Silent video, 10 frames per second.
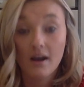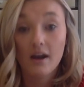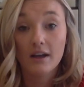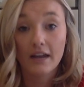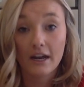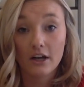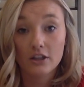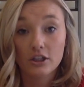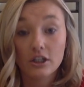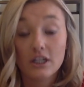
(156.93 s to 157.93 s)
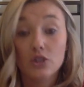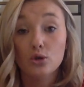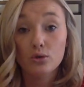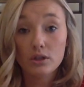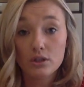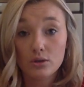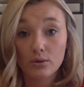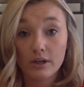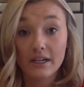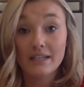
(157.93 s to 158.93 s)
A character is who the
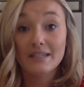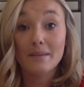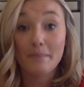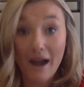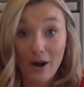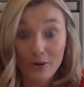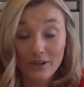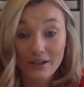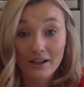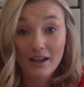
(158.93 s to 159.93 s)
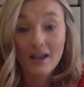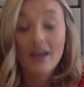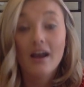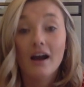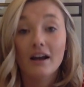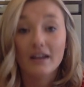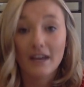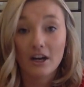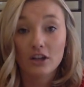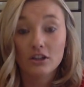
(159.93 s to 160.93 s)
story is about.
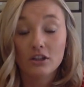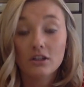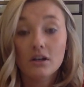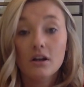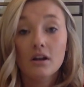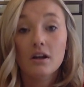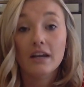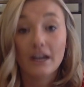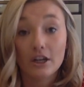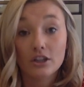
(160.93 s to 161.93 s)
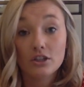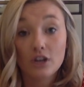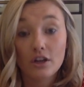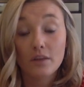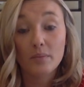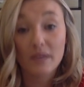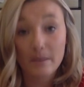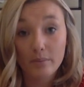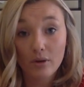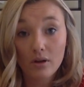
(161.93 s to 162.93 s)
Characters are the
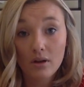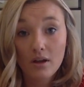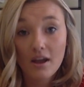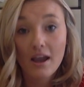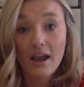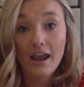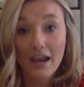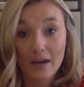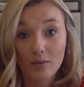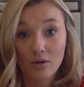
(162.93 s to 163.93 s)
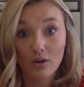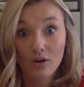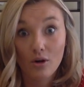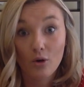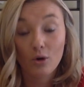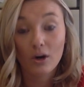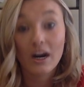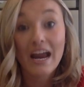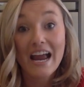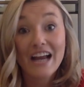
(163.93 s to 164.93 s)
people, animal, or
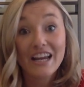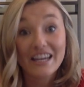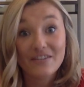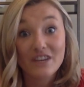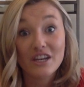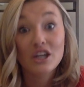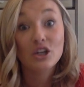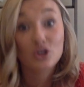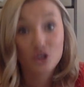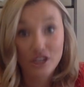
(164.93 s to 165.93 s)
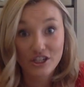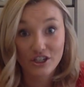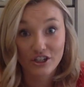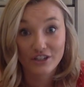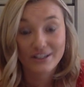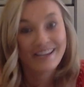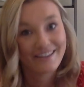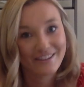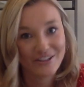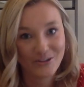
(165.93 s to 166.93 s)
even creatures in
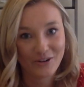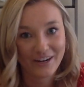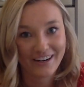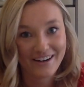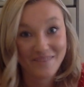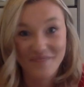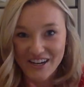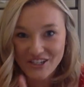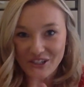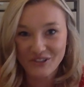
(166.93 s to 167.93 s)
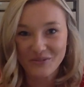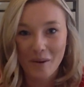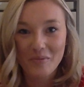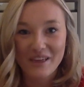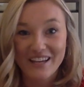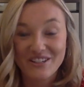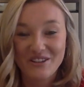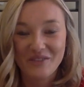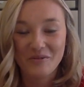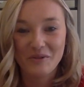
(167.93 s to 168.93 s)
the story. Make sure you remember that so
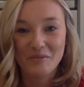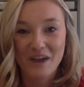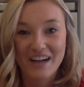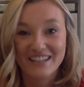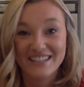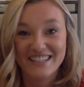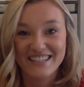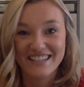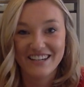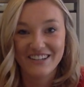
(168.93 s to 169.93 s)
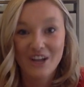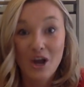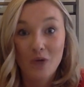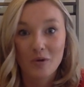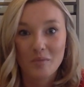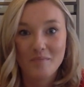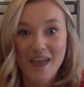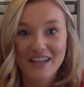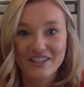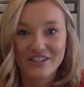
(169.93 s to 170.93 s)
then when we practice this skill, we're
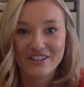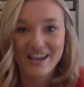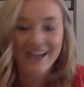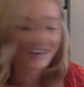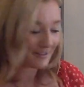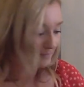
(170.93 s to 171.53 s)
masters at it.